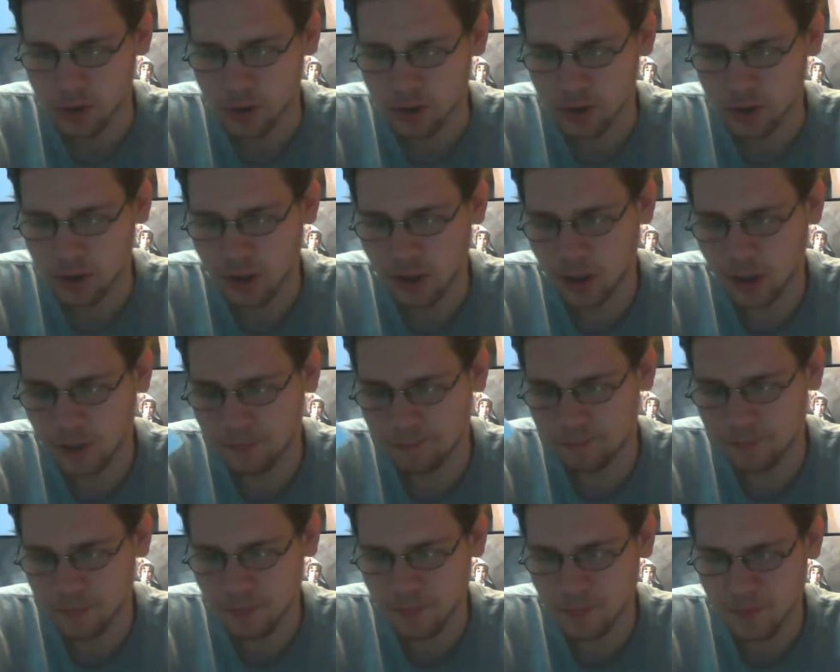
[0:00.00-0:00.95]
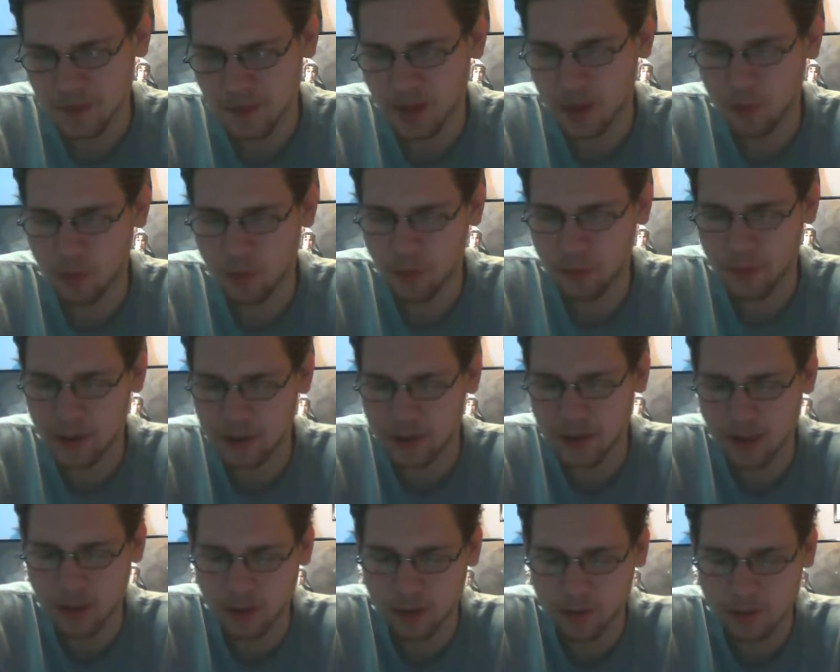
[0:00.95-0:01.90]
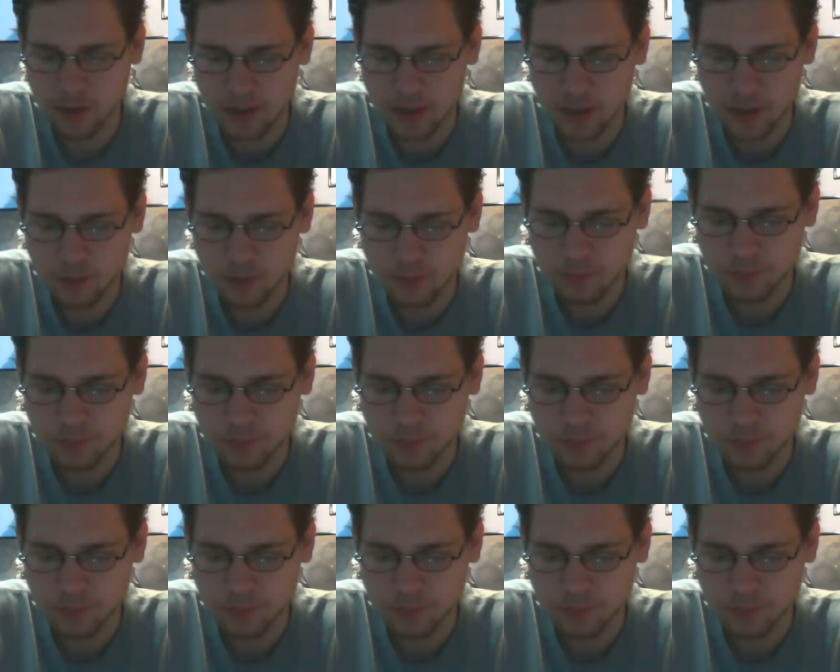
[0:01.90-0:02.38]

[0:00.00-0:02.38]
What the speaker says: then I won't make the other video.